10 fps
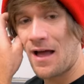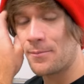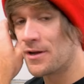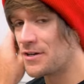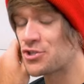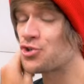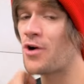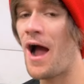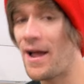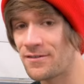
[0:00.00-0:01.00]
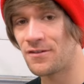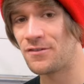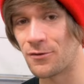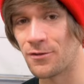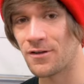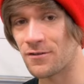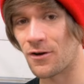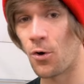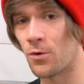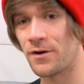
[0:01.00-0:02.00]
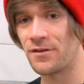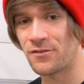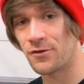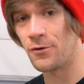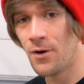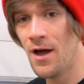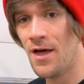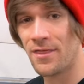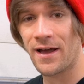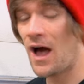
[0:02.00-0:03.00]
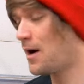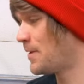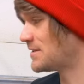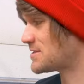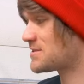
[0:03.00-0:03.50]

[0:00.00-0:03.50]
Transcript: I'm gonna try to do this according to the comments.